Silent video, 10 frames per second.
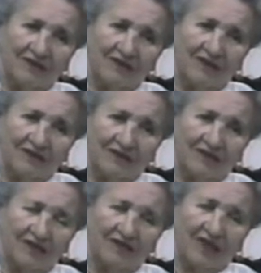Uh,
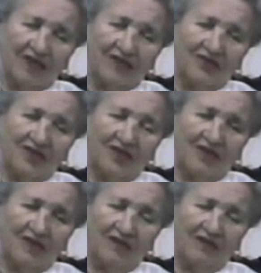
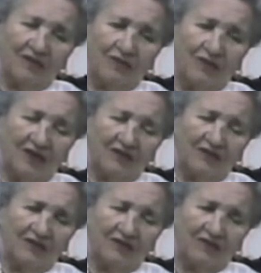she,
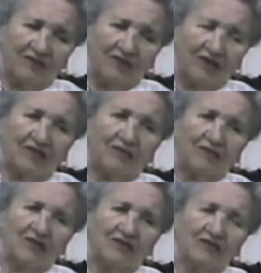one of her great
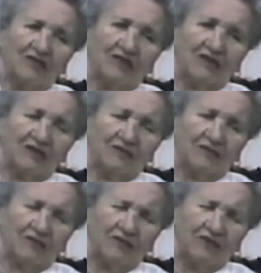grandmothers, uh,
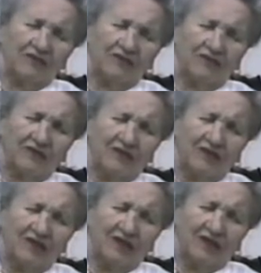one of her,
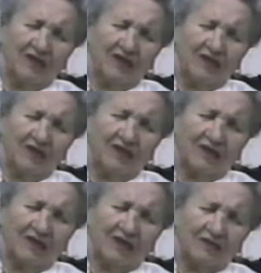
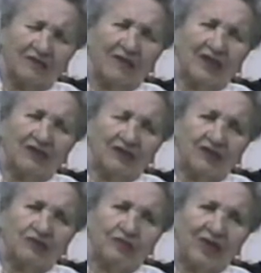yes,
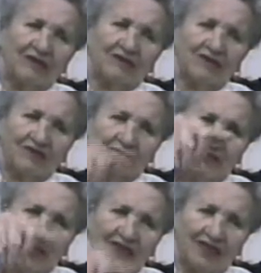married a Spaniard,
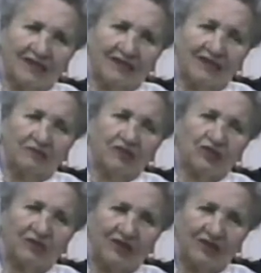so they had
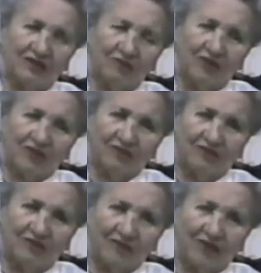some Spanish blood
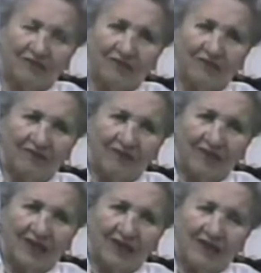through
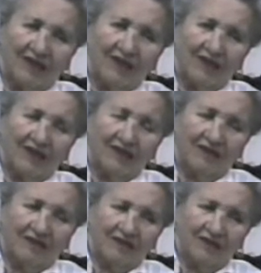
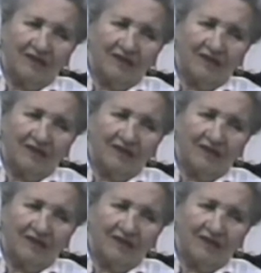them.